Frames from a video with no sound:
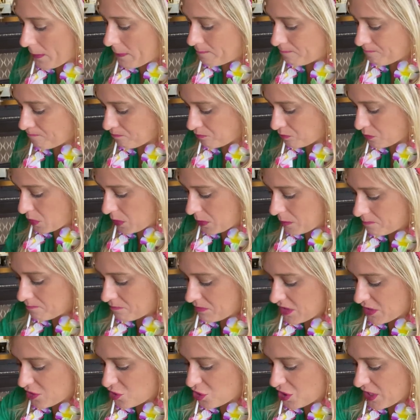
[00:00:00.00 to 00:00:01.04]
Mm.
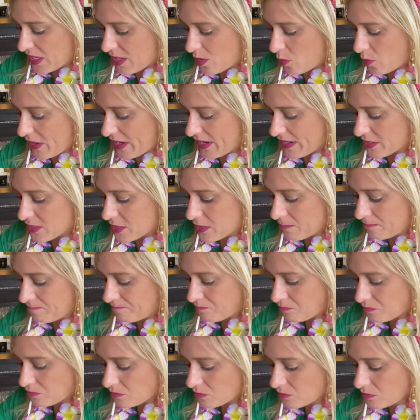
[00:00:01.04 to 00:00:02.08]
The chicken wings
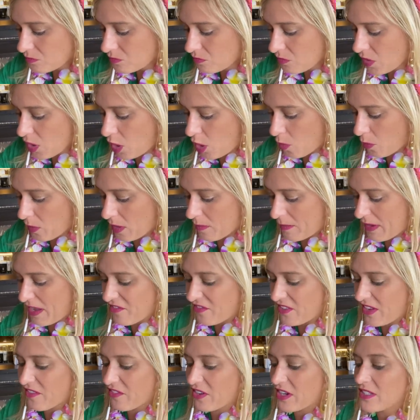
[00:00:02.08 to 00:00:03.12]
are one of my
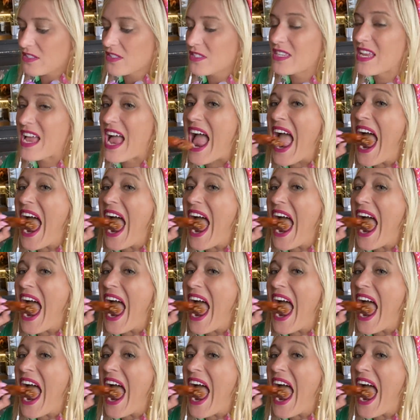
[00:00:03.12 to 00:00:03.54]
favorites.